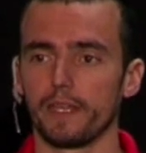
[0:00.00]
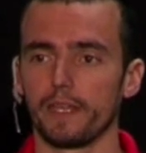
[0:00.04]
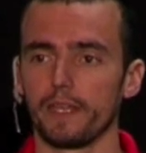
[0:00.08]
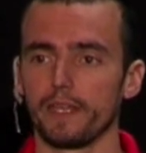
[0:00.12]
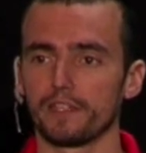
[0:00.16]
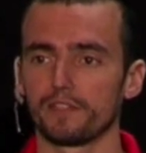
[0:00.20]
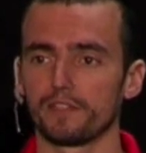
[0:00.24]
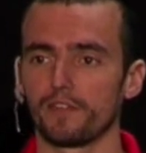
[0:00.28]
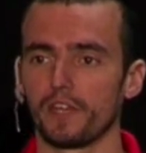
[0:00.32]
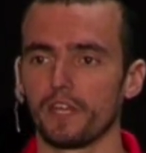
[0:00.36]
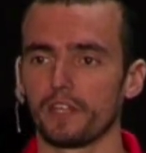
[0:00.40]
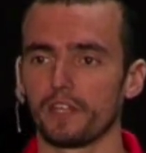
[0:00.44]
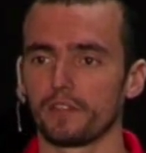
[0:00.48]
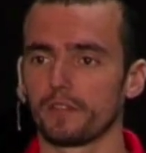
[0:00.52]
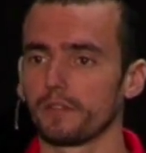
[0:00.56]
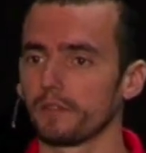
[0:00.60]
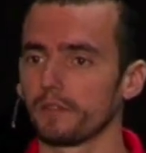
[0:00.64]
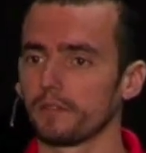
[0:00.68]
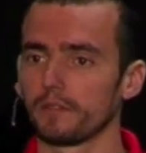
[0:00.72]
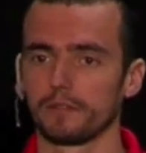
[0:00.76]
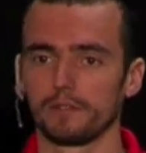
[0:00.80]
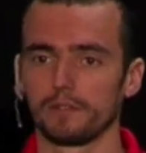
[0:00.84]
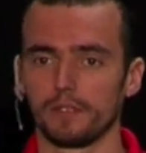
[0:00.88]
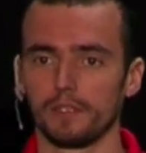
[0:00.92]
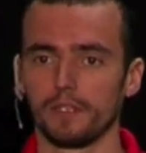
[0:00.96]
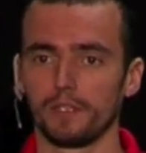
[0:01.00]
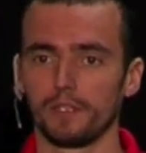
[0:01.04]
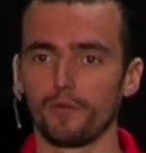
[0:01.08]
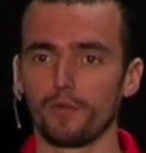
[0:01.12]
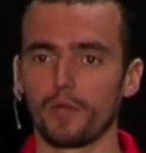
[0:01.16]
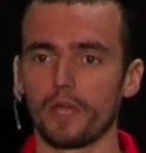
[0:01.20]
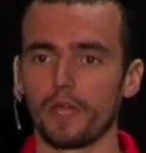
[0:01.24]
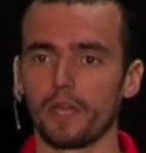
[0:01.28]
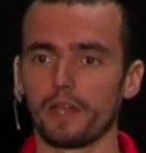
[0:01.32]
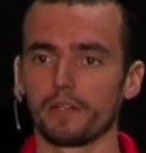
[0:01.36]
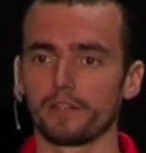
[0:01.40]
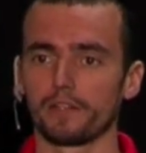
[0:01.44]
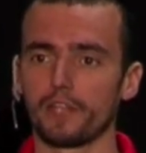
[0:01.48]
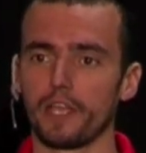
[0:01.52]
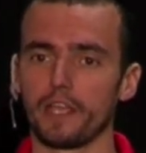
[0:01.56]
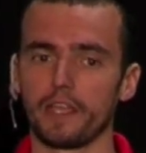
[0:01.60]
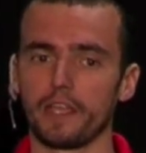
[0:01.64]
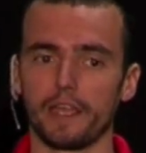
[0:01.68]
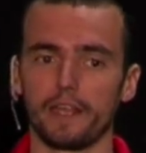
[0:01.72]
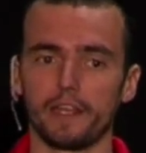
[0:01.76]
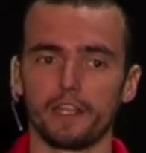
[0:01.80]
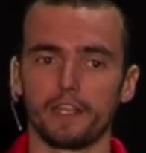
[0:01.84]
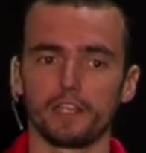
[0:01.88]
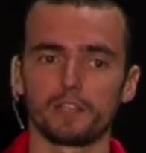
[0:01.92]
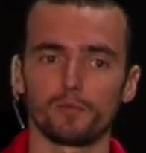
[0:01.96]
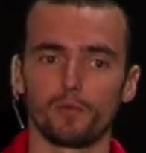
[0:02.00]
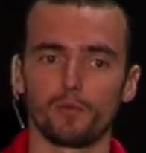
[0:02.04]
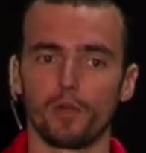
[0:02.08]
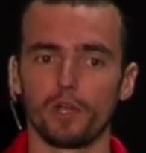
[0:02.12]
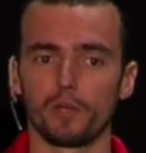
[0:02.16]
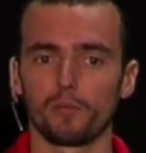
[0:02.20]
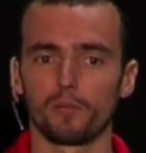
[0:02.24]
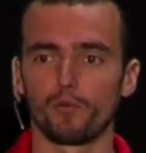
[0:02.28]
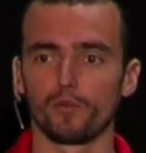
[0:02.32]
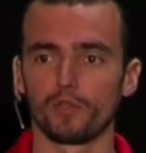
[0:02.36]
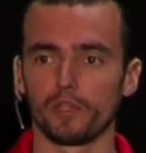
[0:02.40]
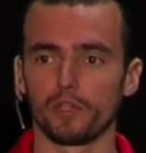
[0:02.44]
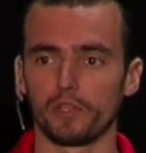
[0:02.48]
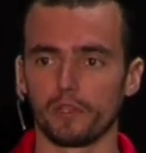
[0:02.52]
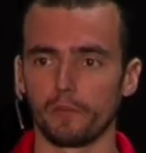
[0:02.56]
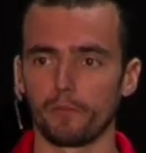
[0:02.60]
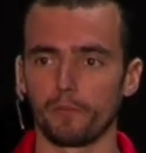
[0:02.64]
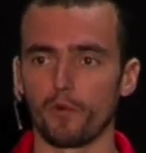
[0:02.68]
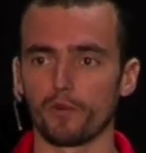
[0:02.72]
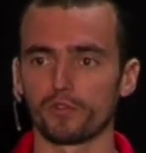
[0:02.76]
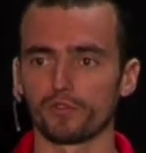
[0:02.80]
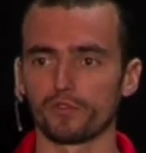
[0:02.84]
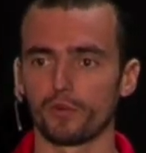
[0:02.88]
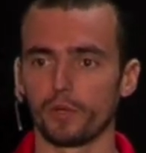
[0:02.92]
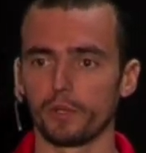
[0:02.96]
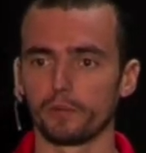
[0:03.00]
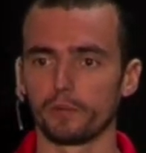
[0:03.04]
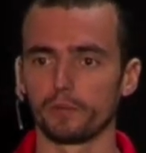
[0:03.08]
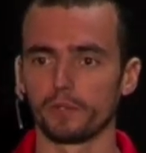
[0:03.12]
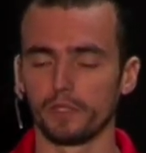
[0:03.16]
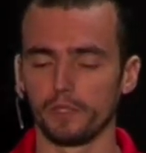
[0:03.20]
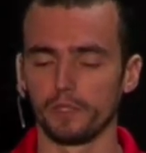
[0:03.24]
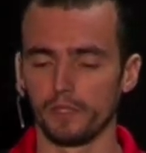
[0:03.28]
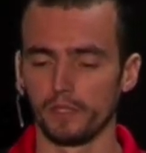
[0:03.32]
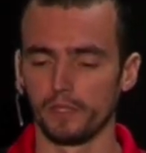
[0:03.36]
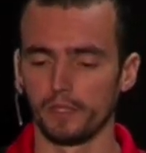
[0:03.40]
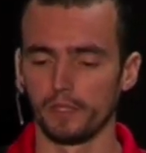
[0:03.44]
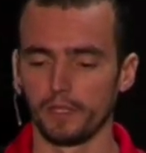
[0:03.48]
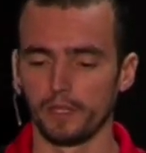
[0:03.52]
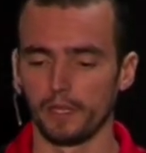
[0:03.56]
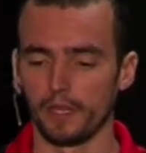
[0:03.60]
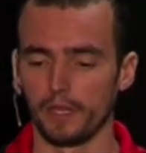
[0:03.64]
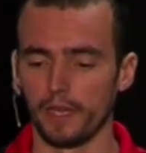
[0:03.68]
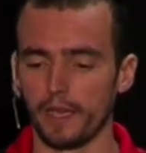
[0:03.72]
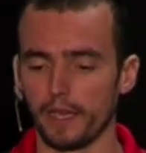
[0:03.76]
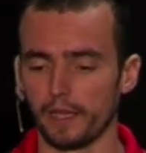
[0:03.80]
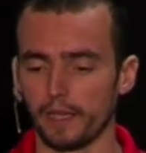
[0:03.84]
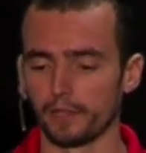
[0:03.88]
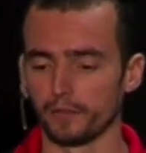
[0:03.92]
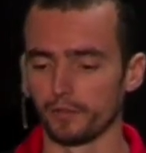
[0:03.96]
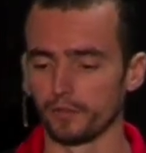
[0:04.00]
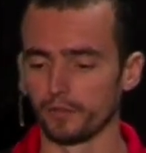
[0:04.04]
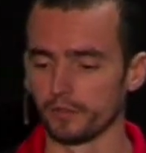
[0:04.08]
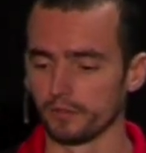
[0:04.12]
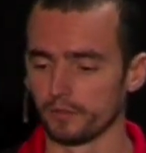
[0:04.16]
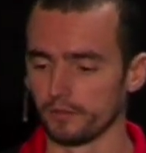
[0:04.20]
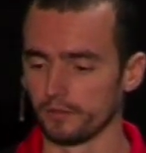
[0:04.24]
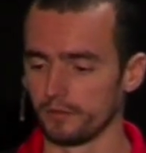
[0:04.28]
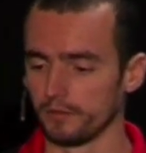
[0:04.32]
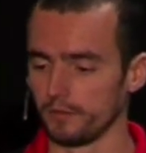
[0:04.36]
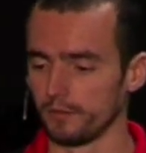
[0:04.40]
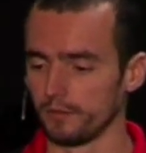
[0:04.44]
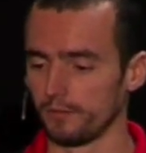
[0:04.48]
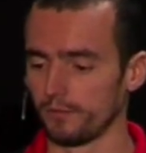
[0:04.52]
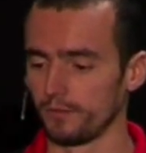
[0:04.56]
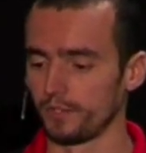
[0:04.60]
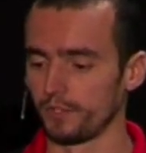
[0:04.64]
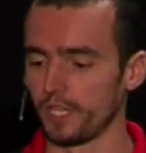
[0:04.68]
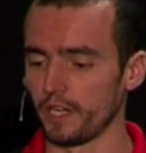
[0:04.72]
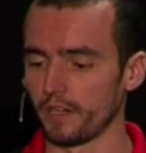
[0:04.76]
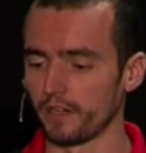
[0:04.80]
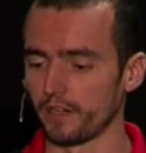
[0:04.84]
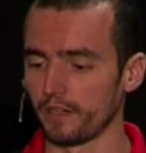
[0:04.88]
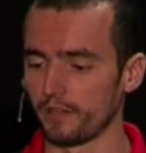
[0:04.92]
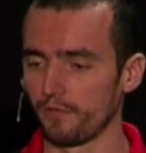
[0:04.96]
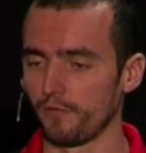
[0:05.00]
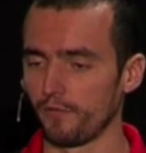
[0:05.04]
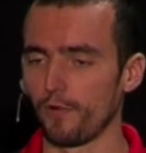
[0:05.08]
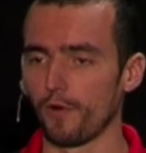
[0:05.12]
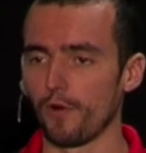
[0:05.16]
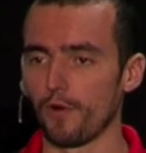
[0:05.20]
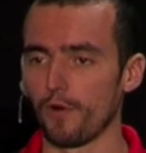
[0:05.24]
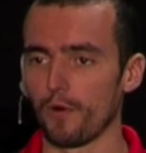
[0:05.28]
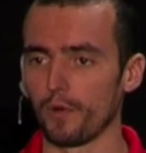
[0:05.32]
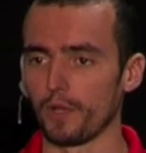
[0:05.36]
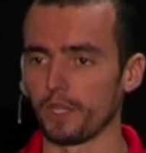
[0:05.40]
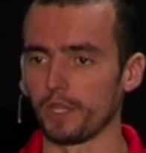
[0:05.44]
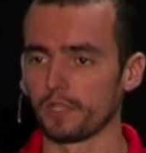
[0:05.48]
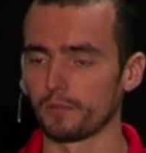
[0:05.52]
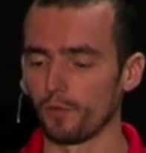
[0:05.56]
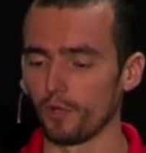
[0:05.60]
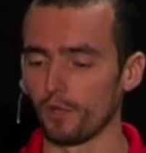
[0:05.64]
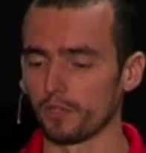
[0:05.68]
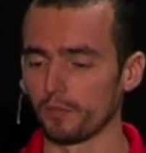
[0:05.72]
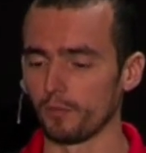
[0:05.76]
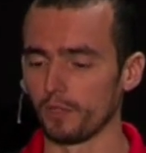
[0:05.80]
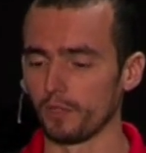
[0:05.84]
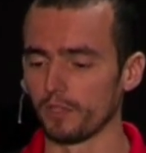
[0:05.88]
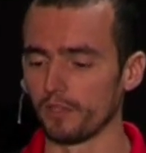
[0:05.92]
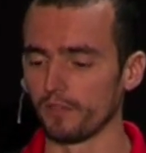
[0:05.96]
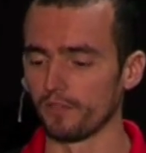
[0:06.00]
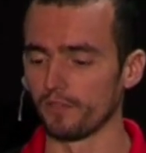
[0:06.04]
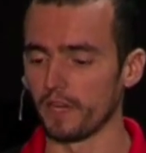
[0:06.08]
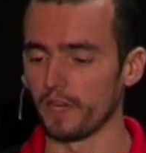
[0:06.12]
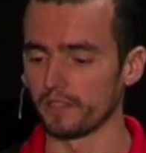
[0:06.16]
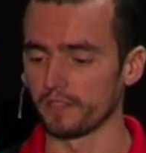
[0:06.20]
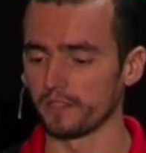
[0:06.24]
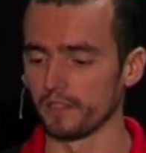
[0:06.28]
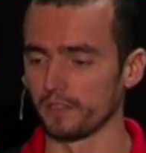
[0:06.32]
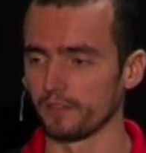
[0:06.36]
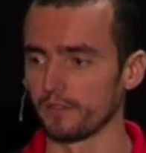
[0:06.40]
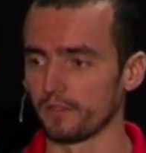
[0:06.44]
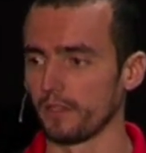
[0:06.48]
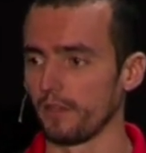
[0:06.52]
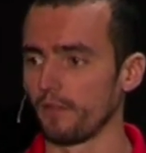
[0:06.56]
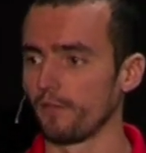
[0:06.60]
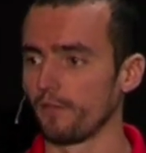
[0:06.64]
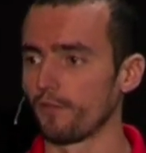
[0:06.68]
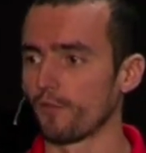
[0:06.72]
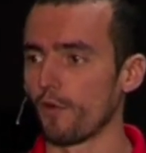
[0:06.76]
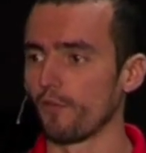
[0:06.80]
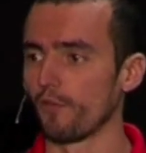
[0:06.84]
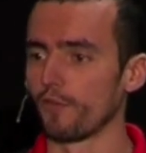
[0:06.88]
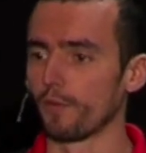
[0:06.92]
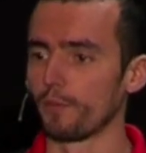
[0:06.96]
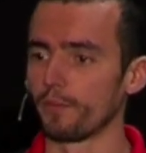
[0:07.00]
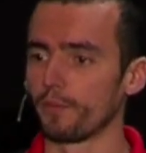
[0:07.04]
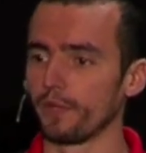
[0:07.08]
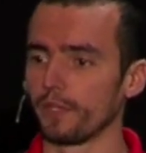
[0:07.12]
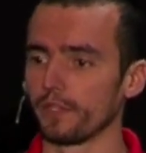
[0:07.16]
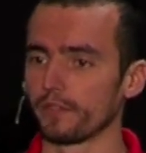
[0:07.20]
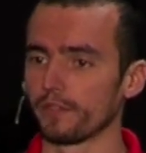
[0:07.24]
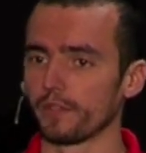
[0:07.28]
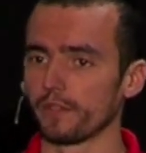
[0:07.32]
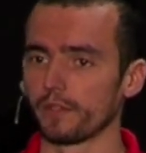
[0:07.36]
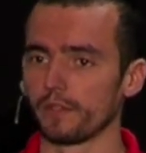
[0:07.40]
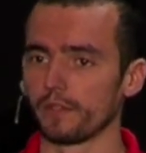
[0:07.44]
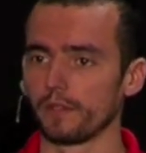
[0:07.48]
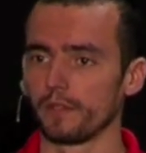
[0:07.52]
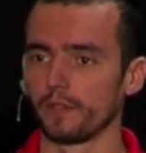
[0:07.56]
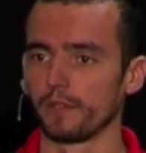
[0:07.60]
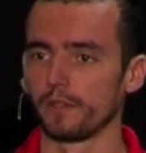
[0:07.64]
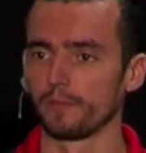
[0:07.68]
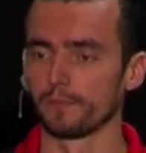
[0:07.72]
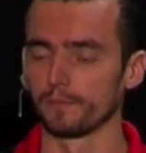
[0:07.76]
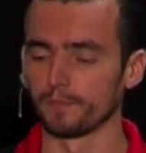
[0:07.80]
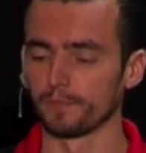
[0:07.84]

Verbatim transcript: the idea is that you can take any exploit, put it in PostScript, and check for exploitable devices from the printer.